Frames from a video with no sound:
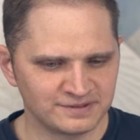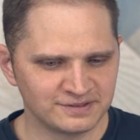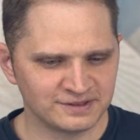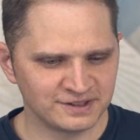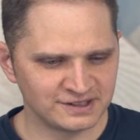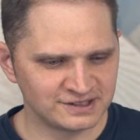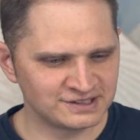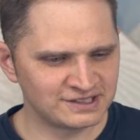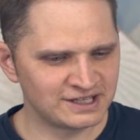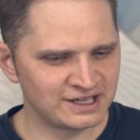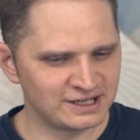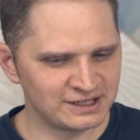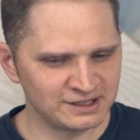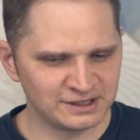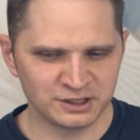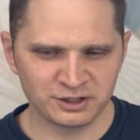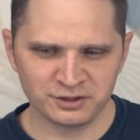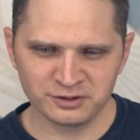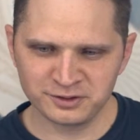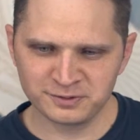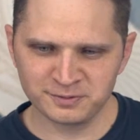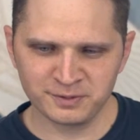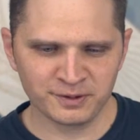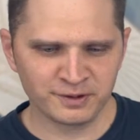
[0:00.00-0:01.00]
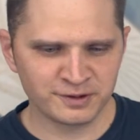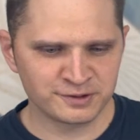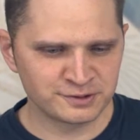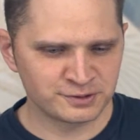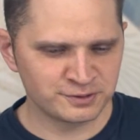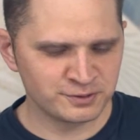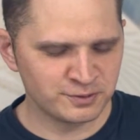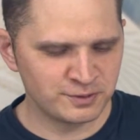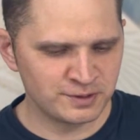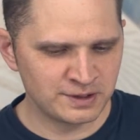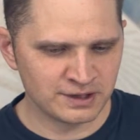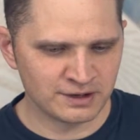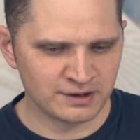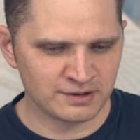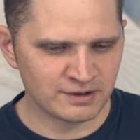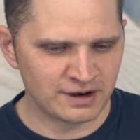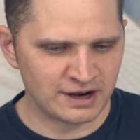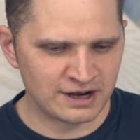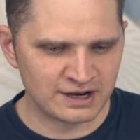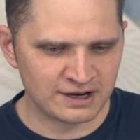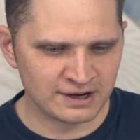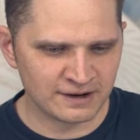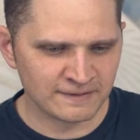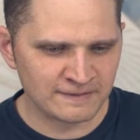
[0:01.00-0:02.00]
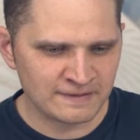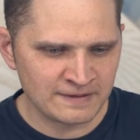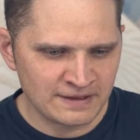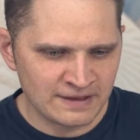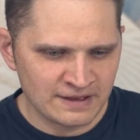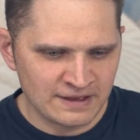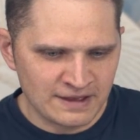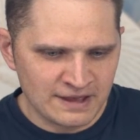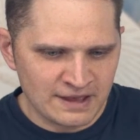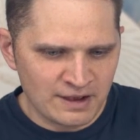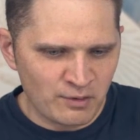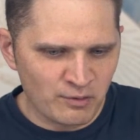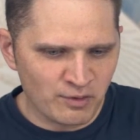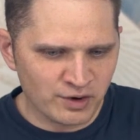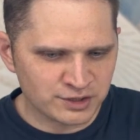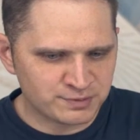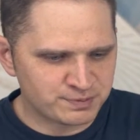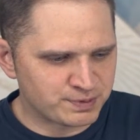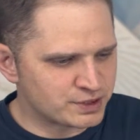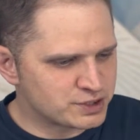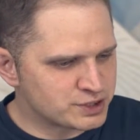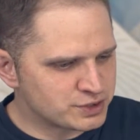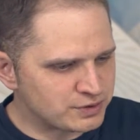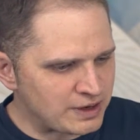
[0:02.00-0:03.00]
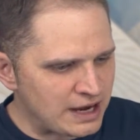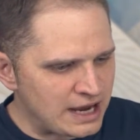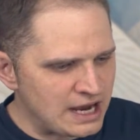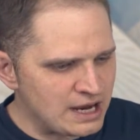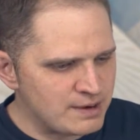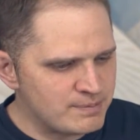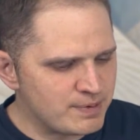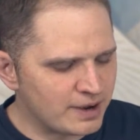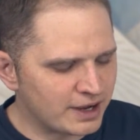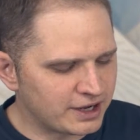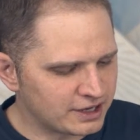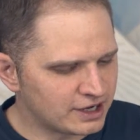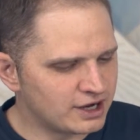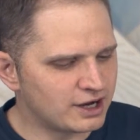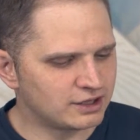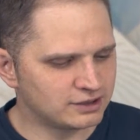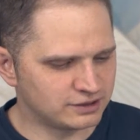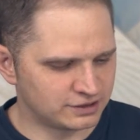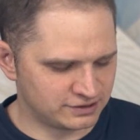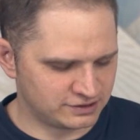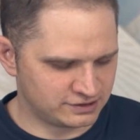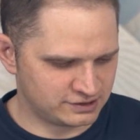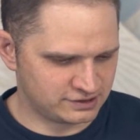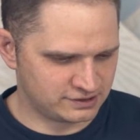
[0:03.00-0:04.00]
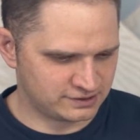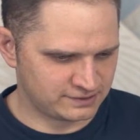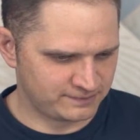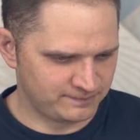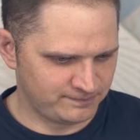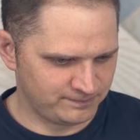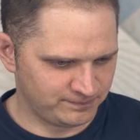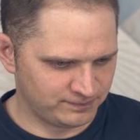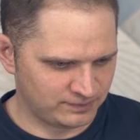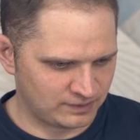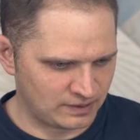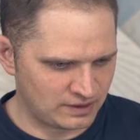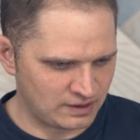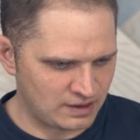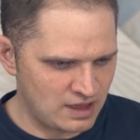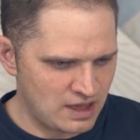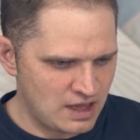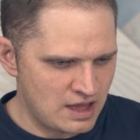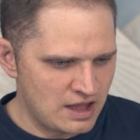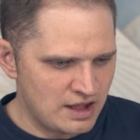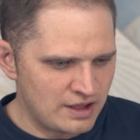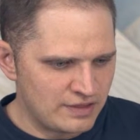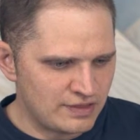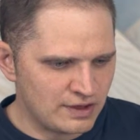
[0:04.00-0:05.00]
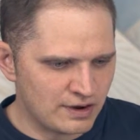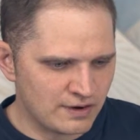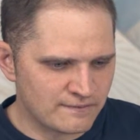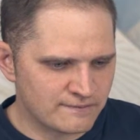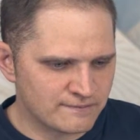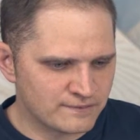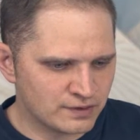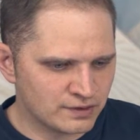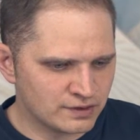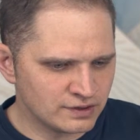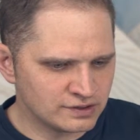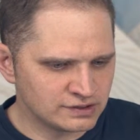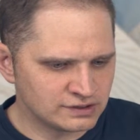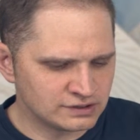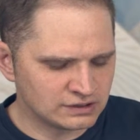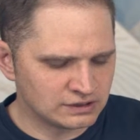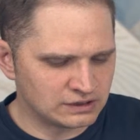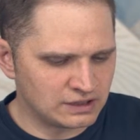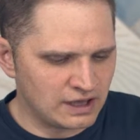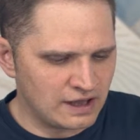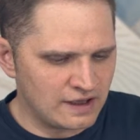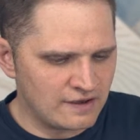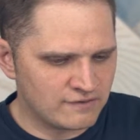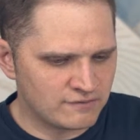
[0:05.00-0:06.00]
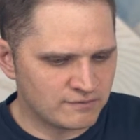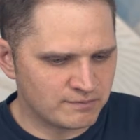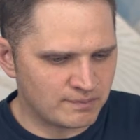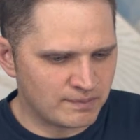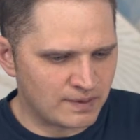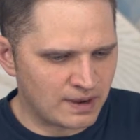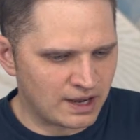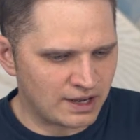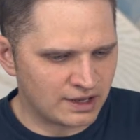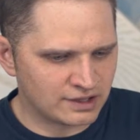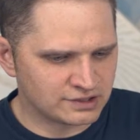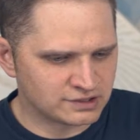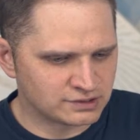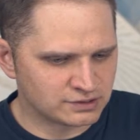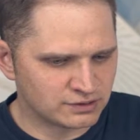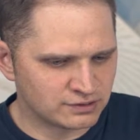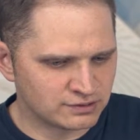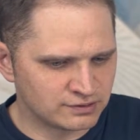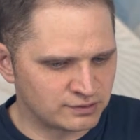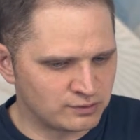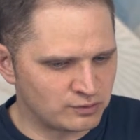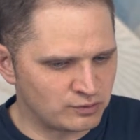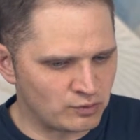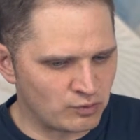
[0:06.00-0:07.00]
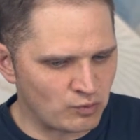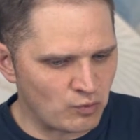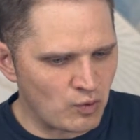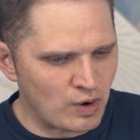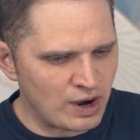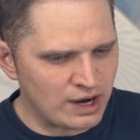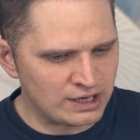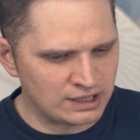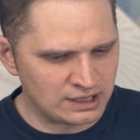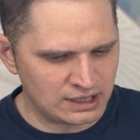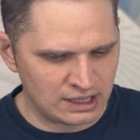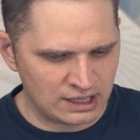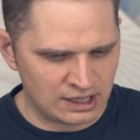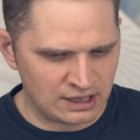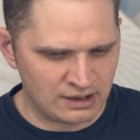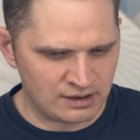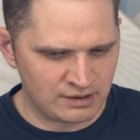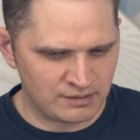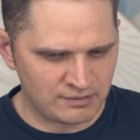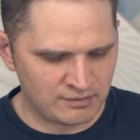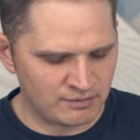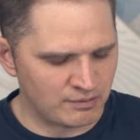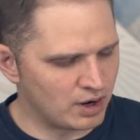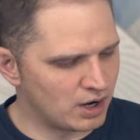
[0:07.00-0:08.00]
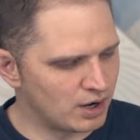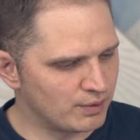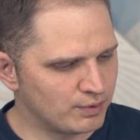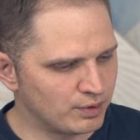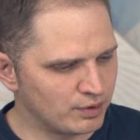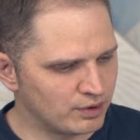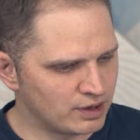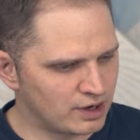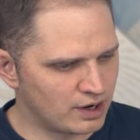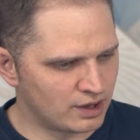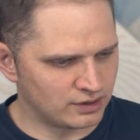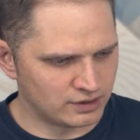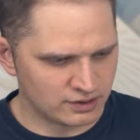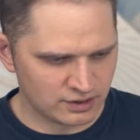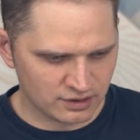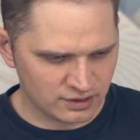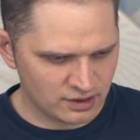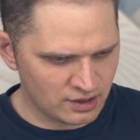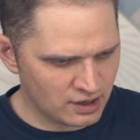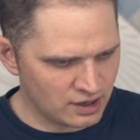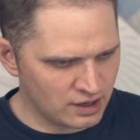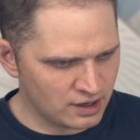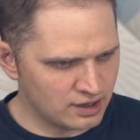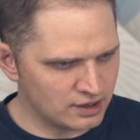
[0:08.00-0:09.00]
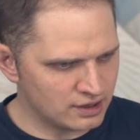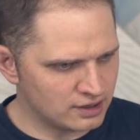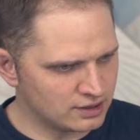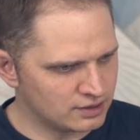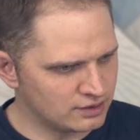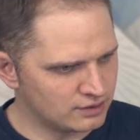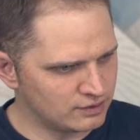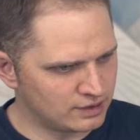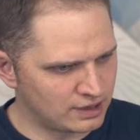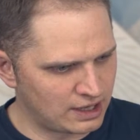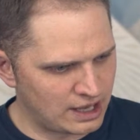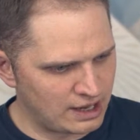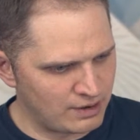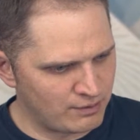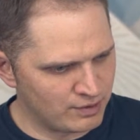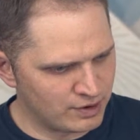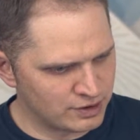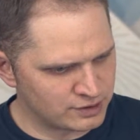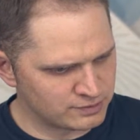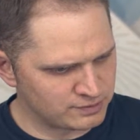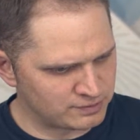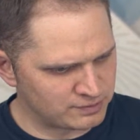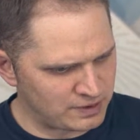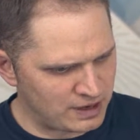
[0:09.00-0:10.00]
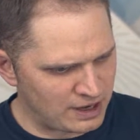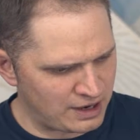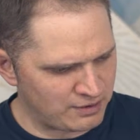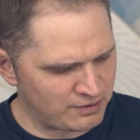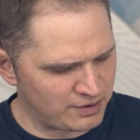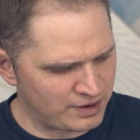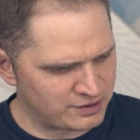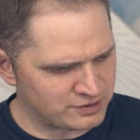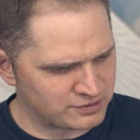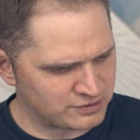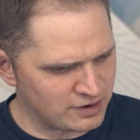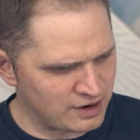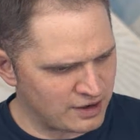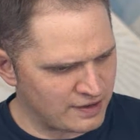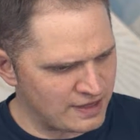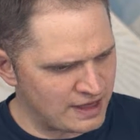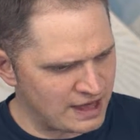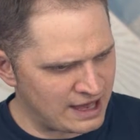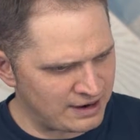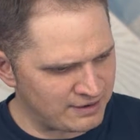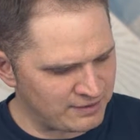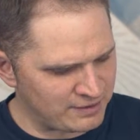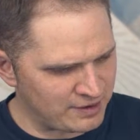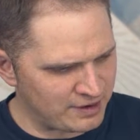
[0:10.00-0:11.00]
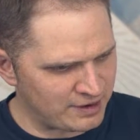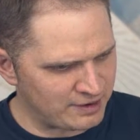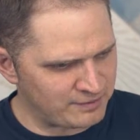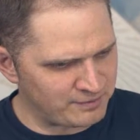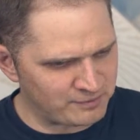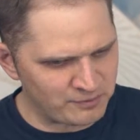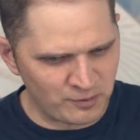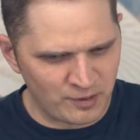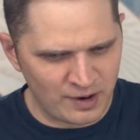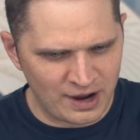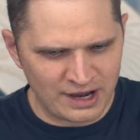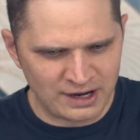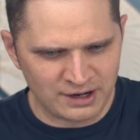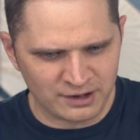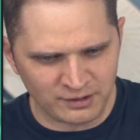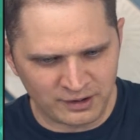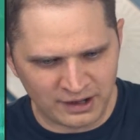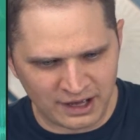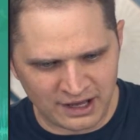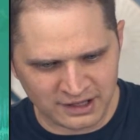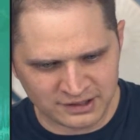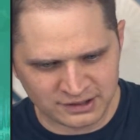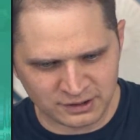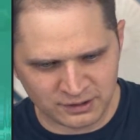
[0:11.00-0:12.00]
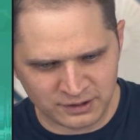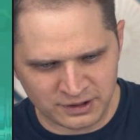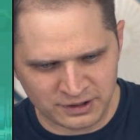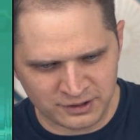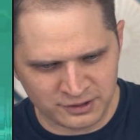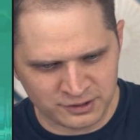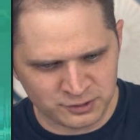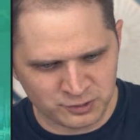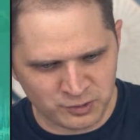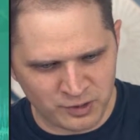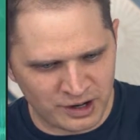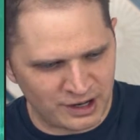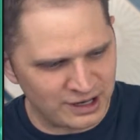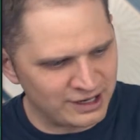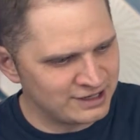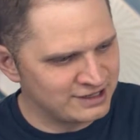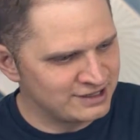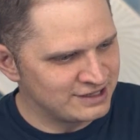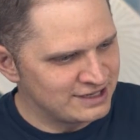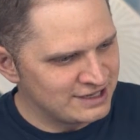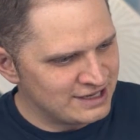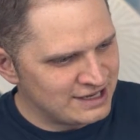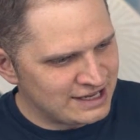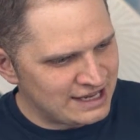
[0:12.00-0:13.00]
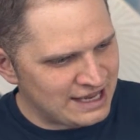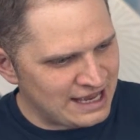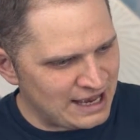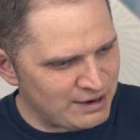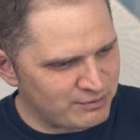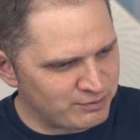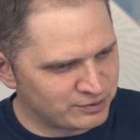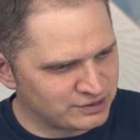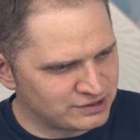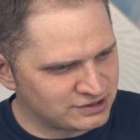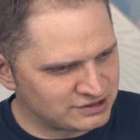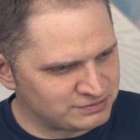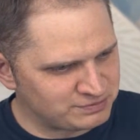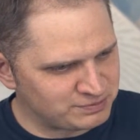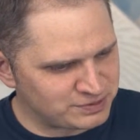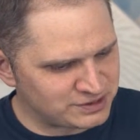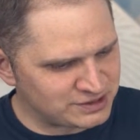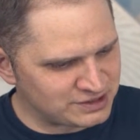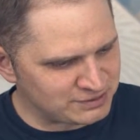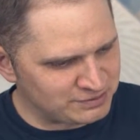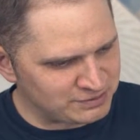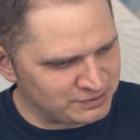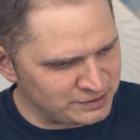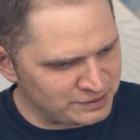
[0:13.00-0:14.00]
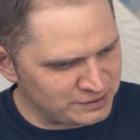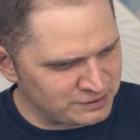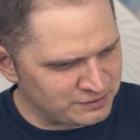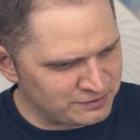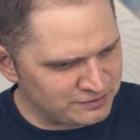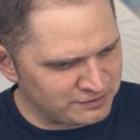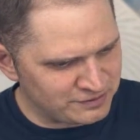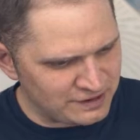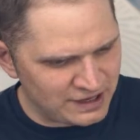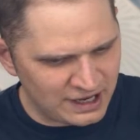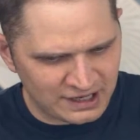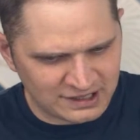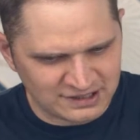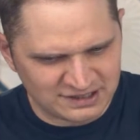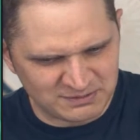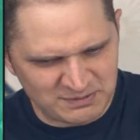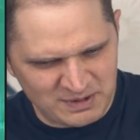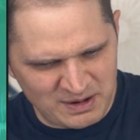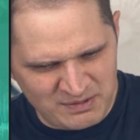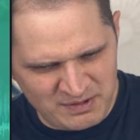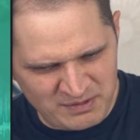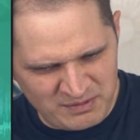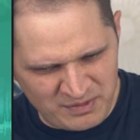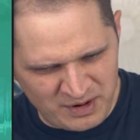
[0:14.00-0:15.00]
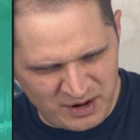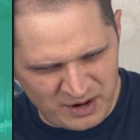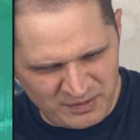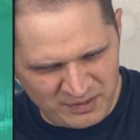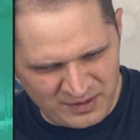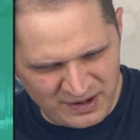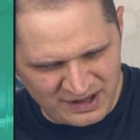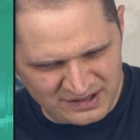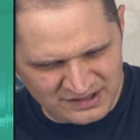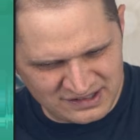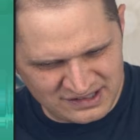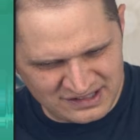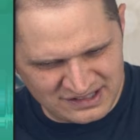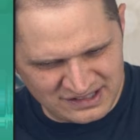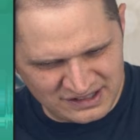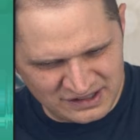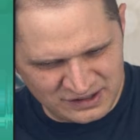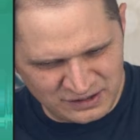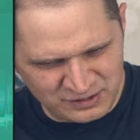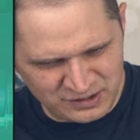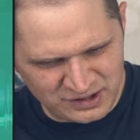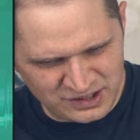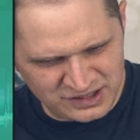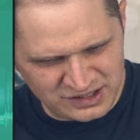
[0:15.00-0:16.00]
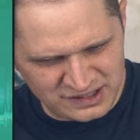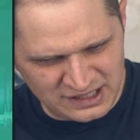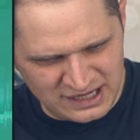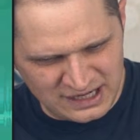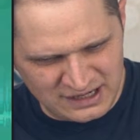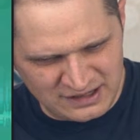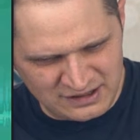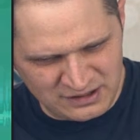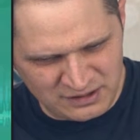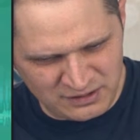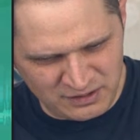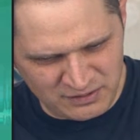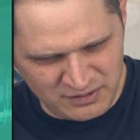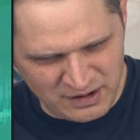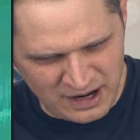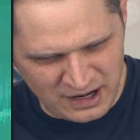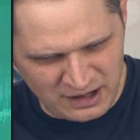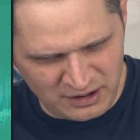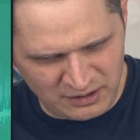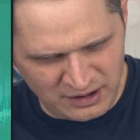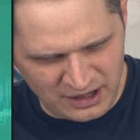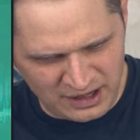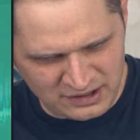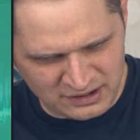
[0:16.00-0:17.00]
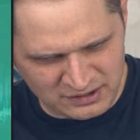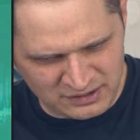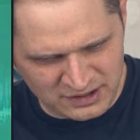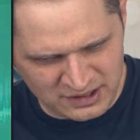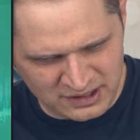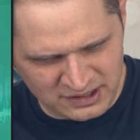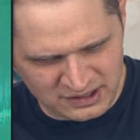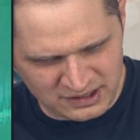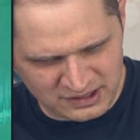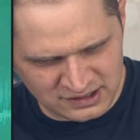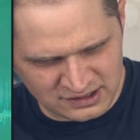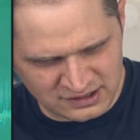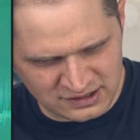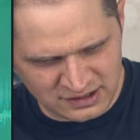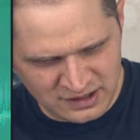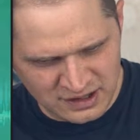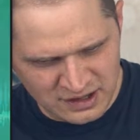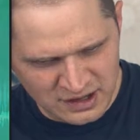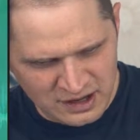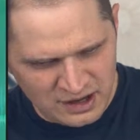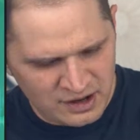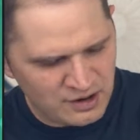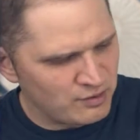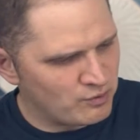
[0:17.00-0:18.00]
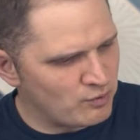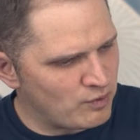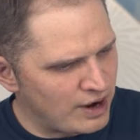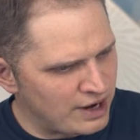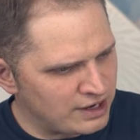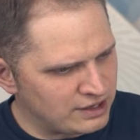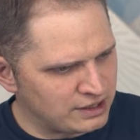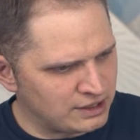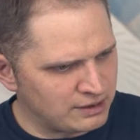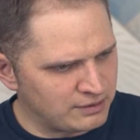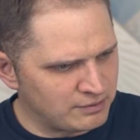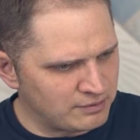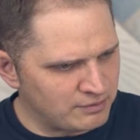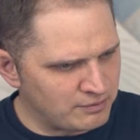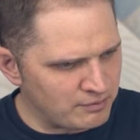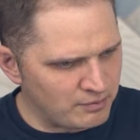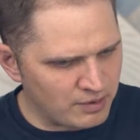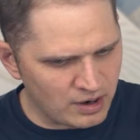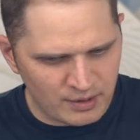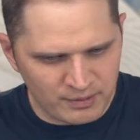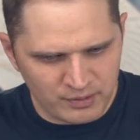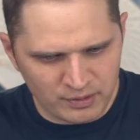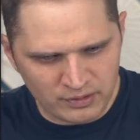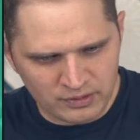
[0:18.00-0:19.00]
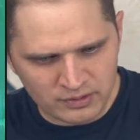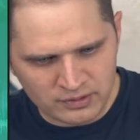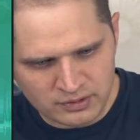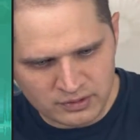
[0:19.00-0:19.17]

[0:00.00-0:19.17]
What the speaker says: let's get a little spiritual weird right here. Was portrayed by colors. Their first life by a certain whitening marble color. Okay, how do I draw that? White, okay, so here's white, and we'll just put some little flecks, and maybe marble has just a little sheen to it, right? Okay, so this is whitening marble